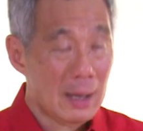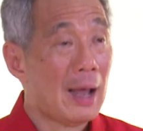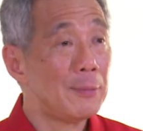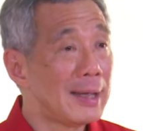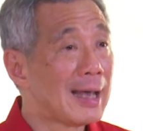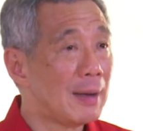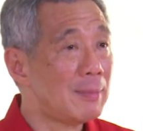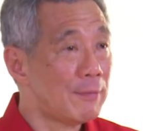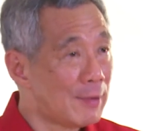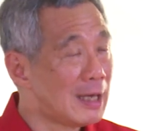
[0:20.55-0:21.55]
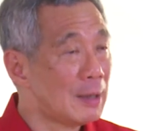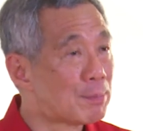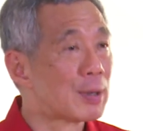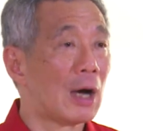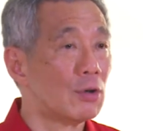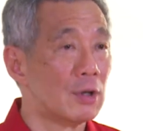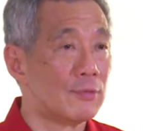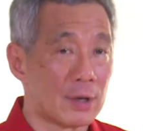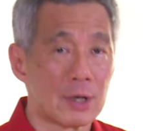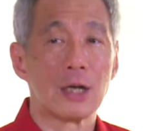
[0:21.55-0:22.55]
And we can be very proud of
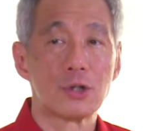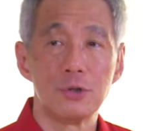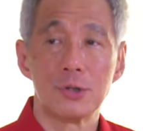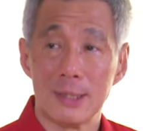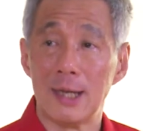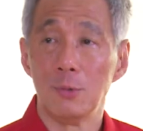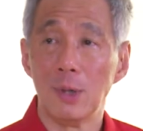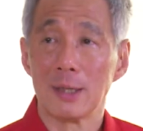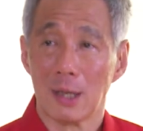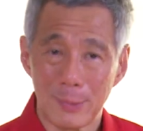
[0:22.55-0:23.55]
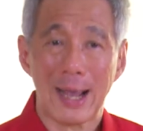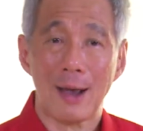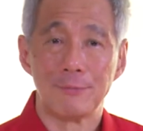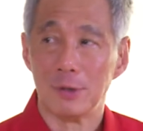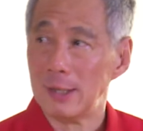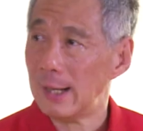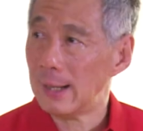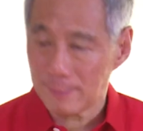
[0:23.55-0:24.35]
the grassroots network that we have today.